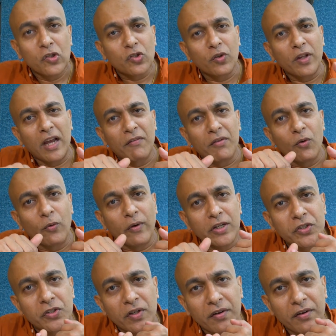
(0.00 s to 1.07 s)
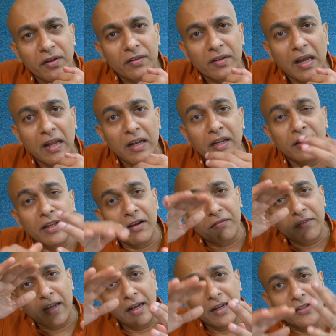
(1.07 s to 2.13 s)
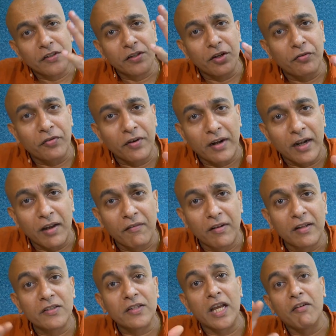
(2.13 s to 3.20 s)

So they have the vegetarian thali, they have thalis in different levels.